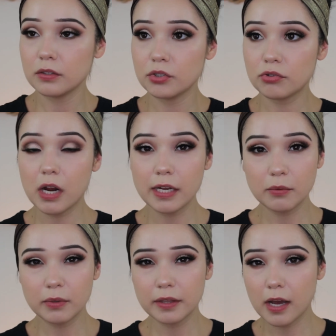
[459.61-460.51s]
try
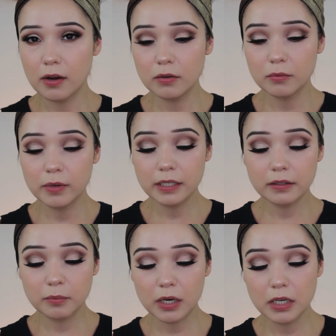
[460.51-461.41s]
it without wetting
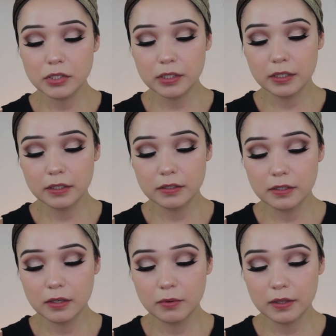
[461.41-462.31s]
the brush and
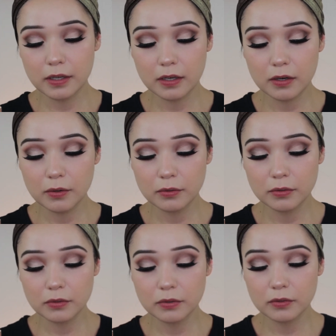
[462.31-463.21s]
see where that
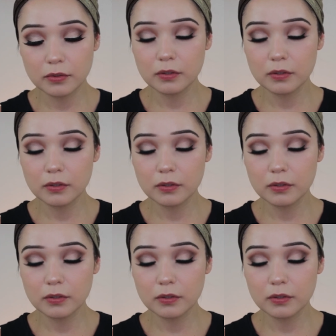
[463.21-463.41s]
goes.